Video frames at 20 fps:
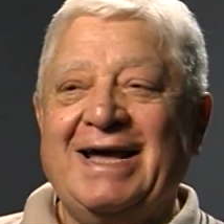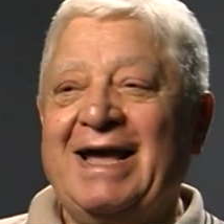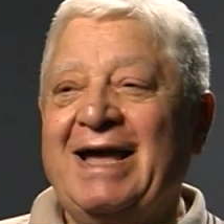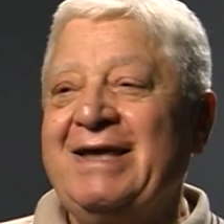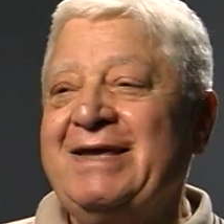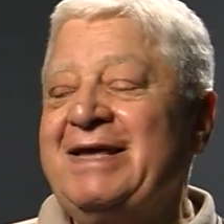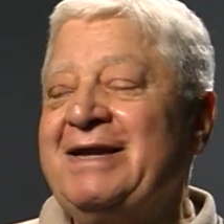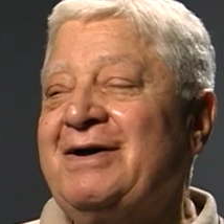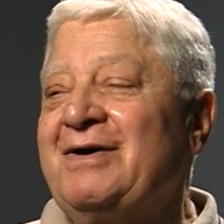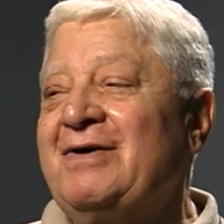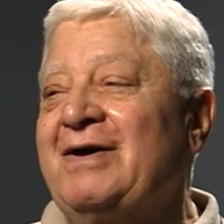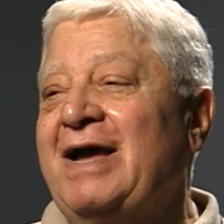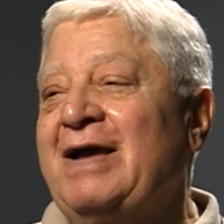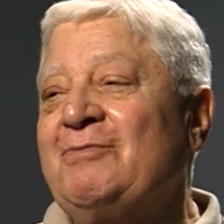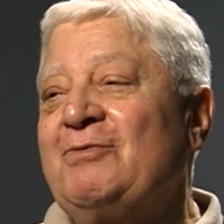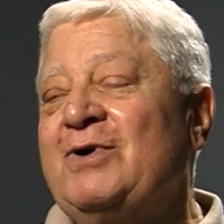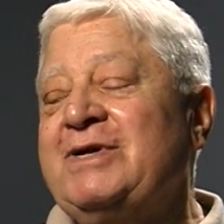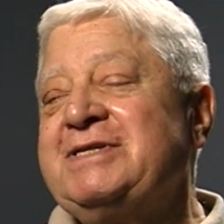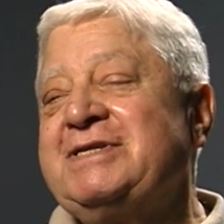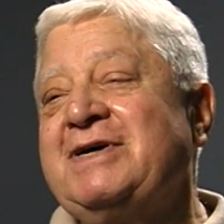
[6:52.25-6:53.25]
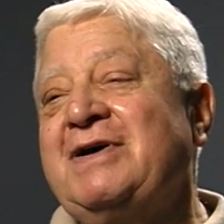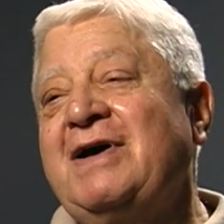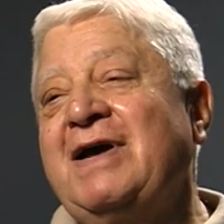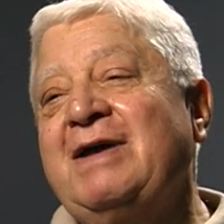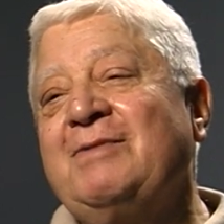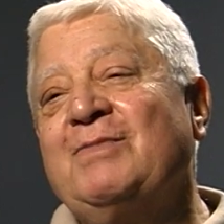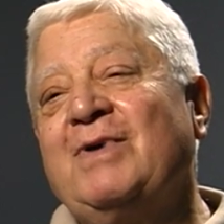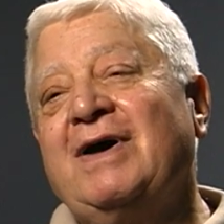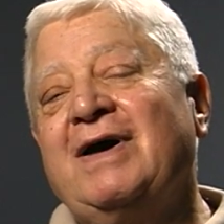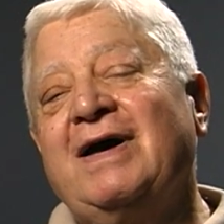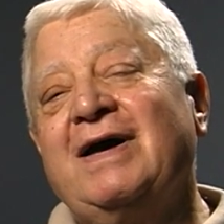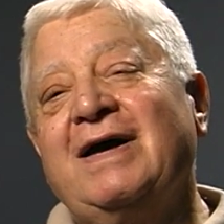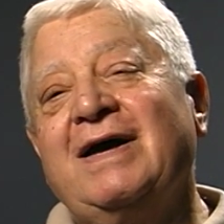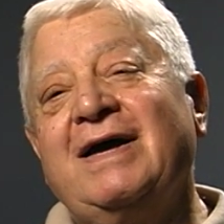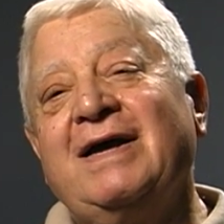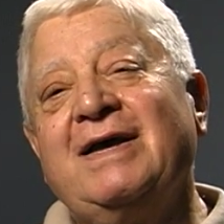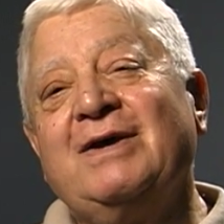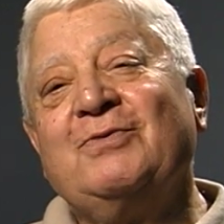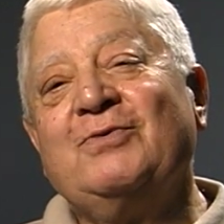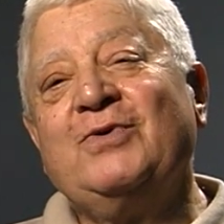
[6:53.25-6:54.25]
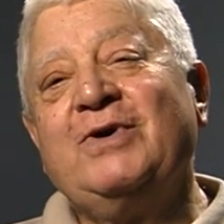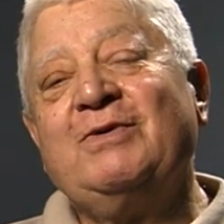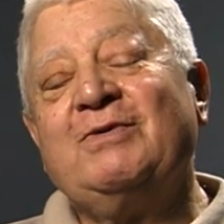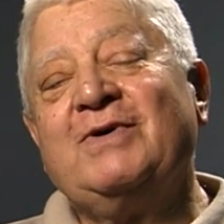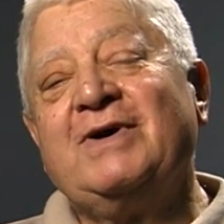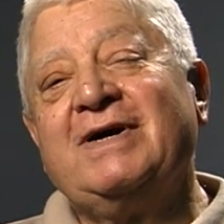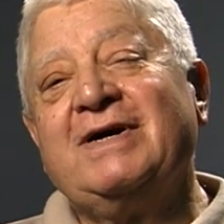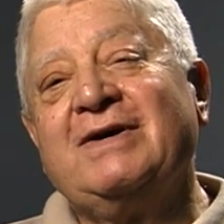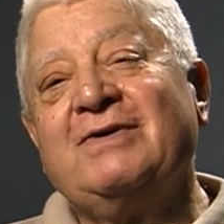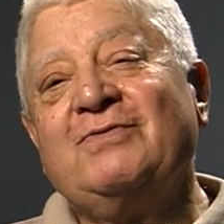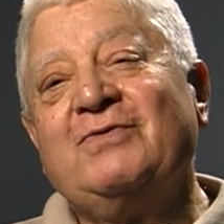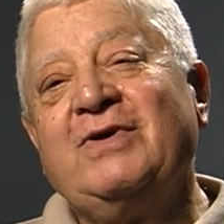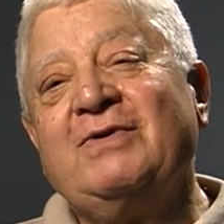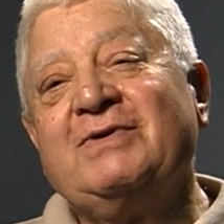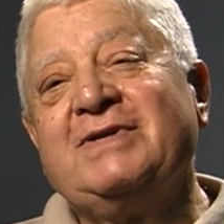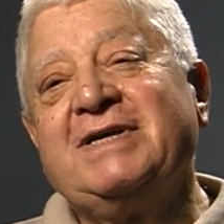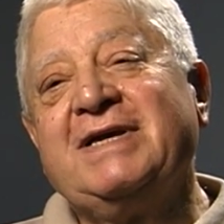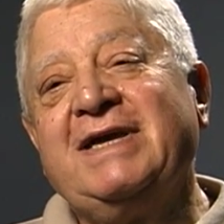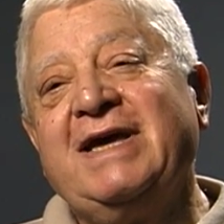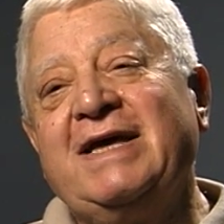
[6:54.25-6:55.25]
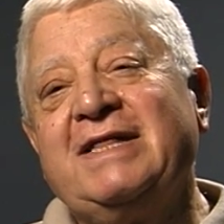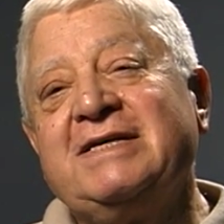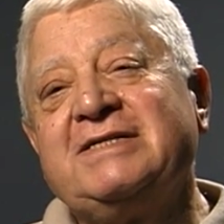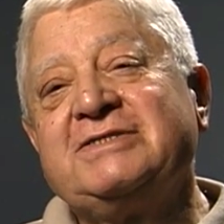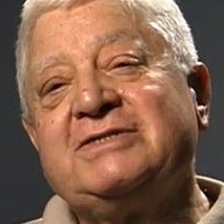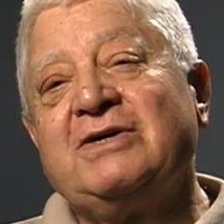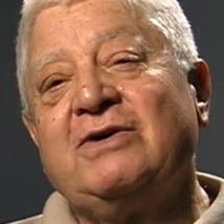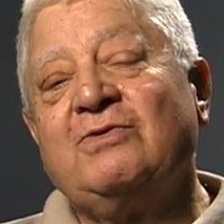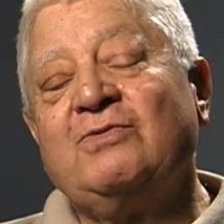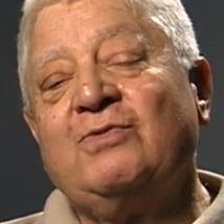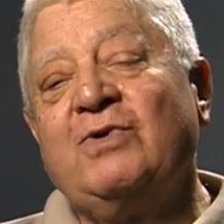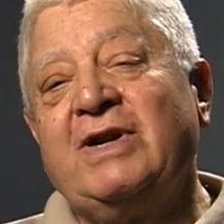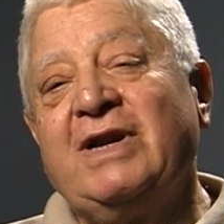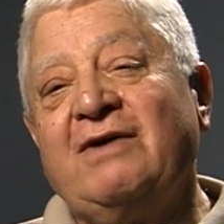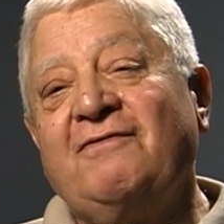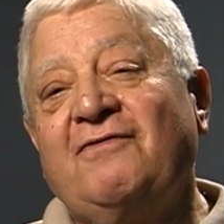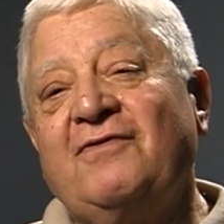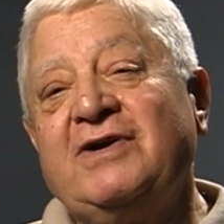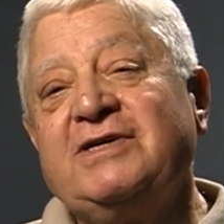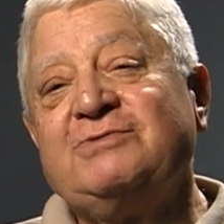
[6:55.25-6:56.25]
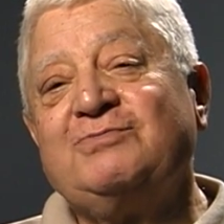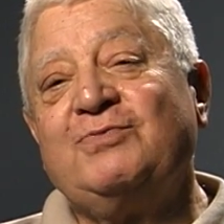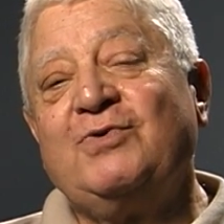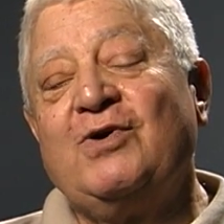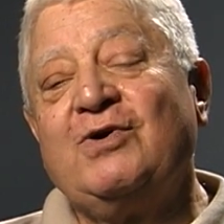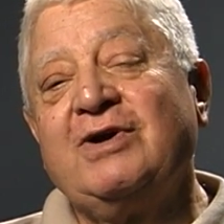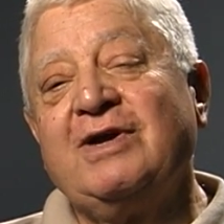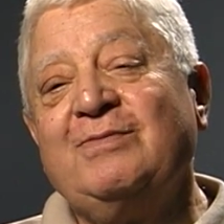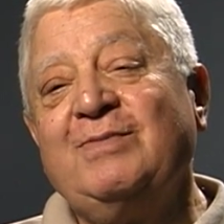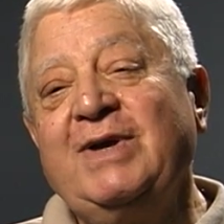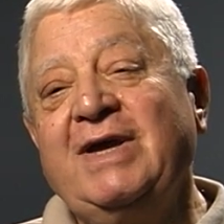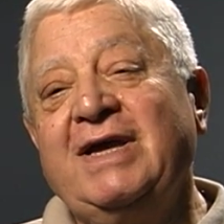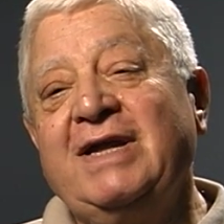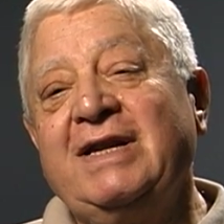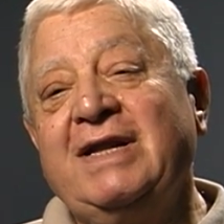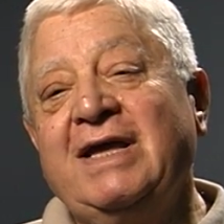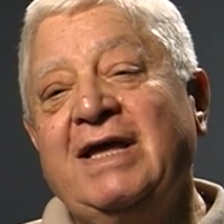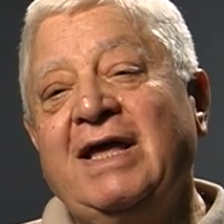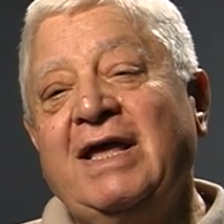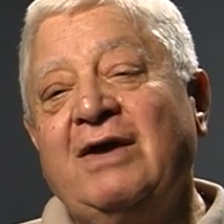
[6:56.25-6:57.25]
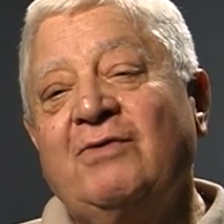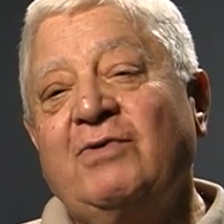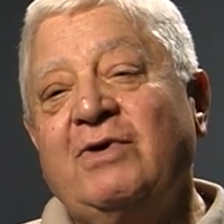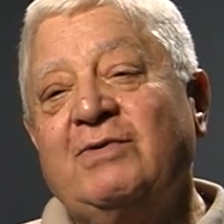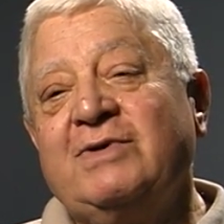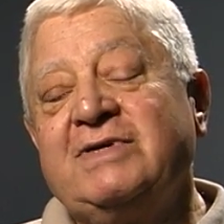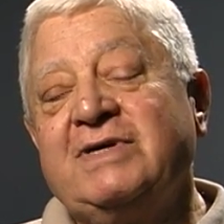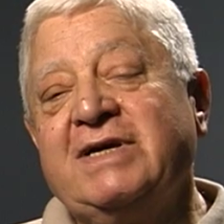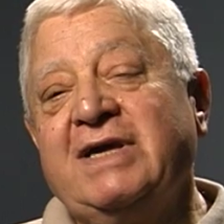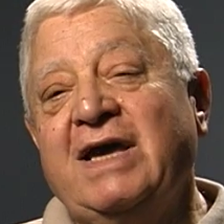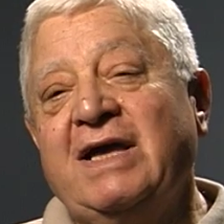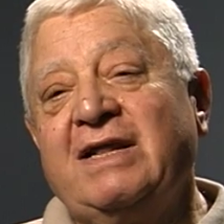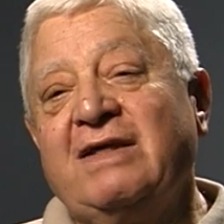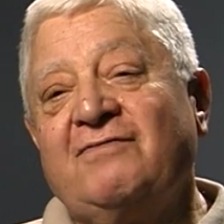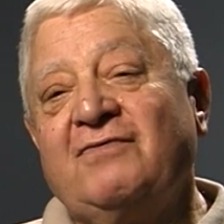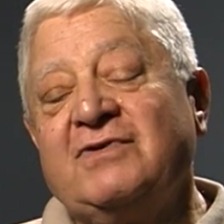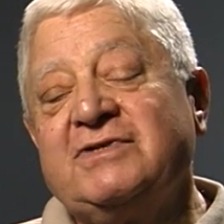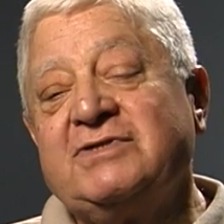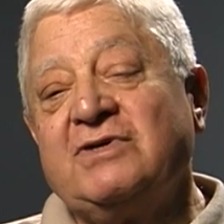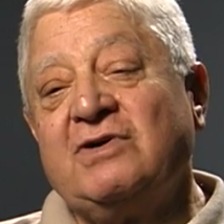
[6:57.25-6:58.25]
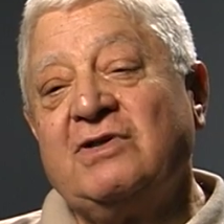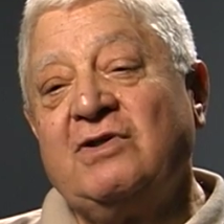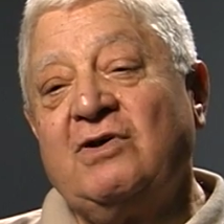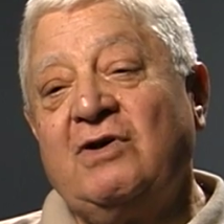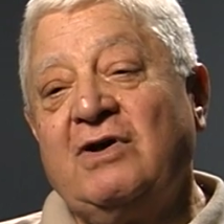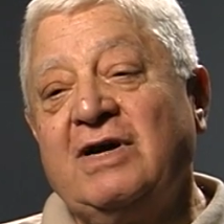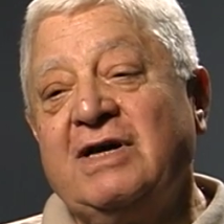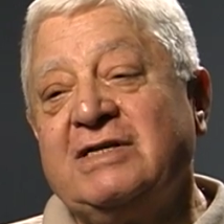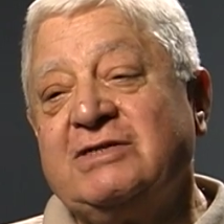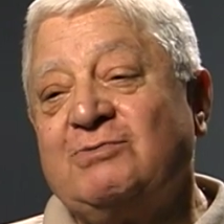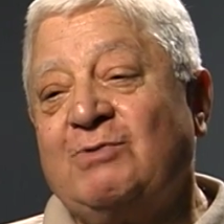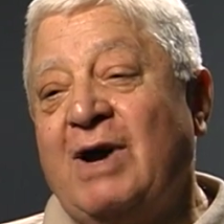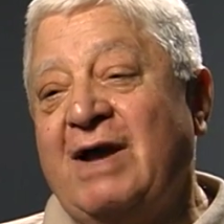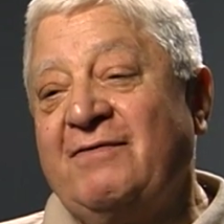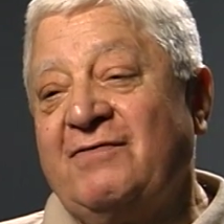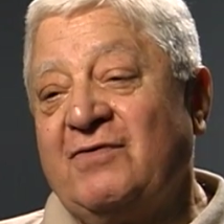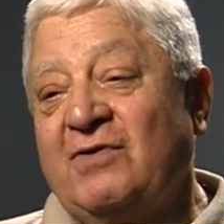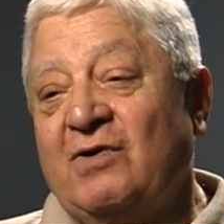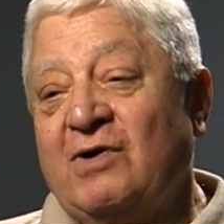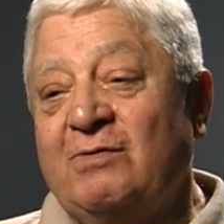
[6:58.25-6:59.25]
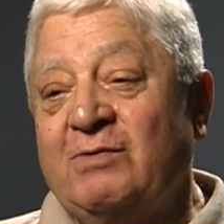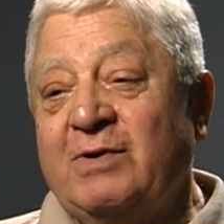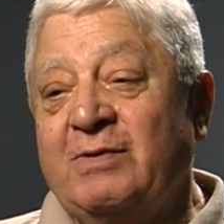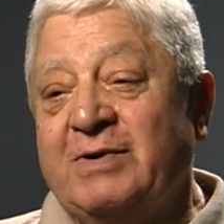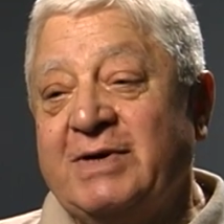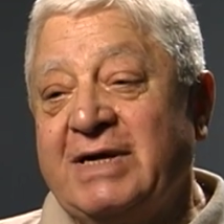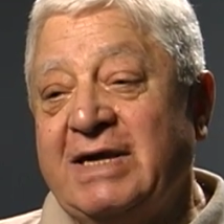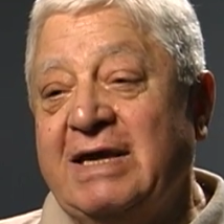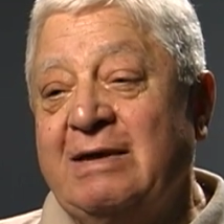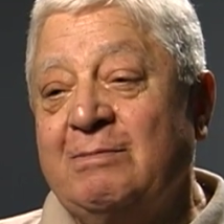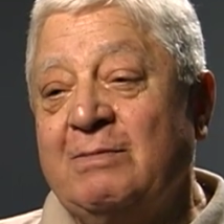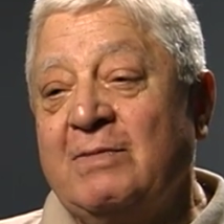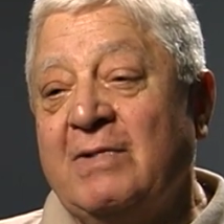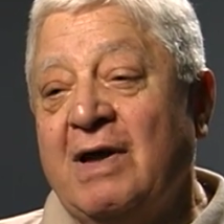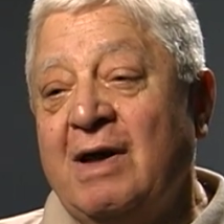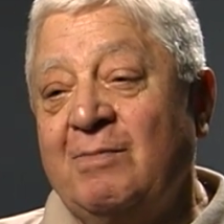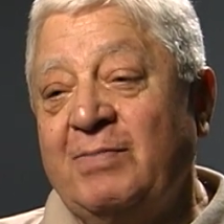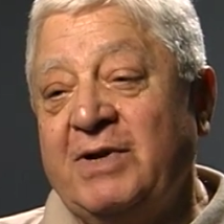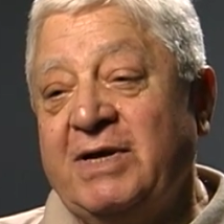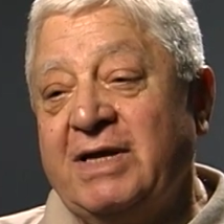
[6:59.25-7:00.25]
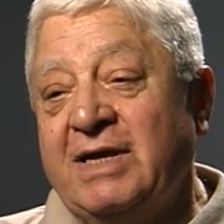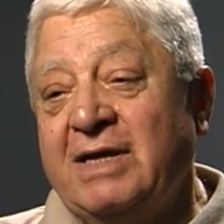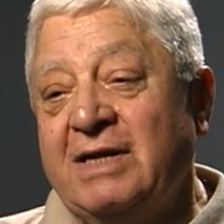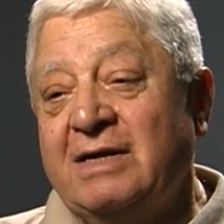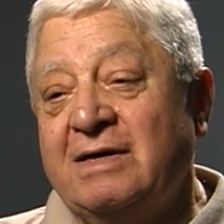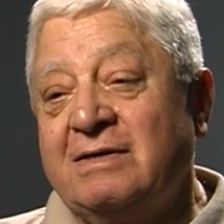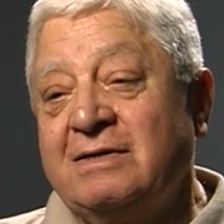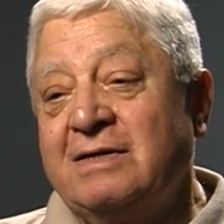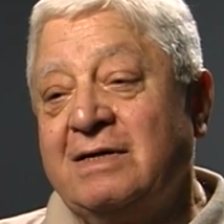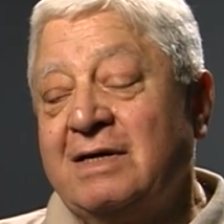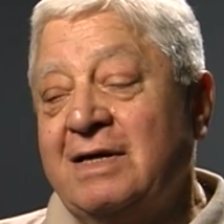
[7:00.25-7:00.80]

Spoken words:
You know, at one time we were together. So when I first broke him in, we were together for so long. His wife thought we would keep him company. You know.